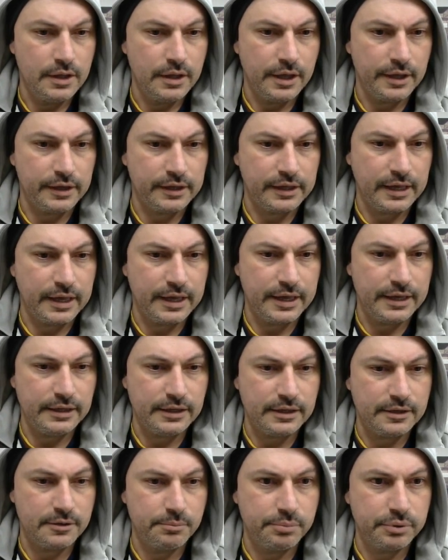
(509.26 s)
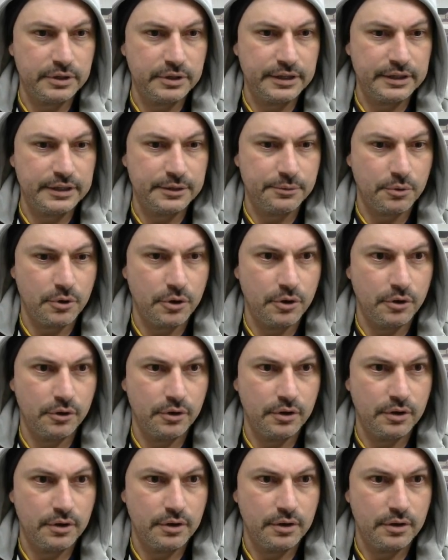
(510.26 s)
Okay, completely
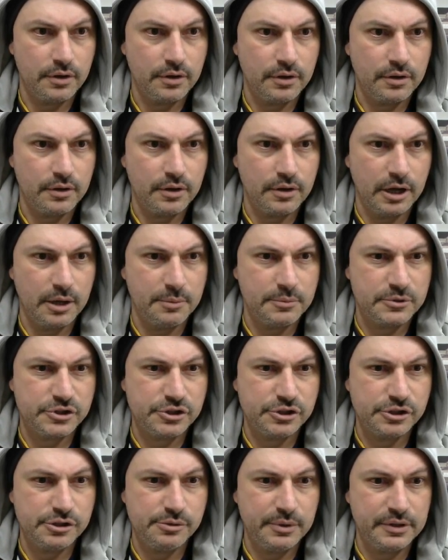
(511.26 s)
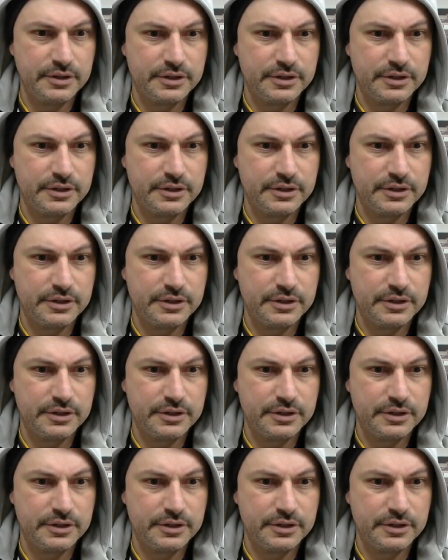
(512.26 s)
wrong. I'm assuming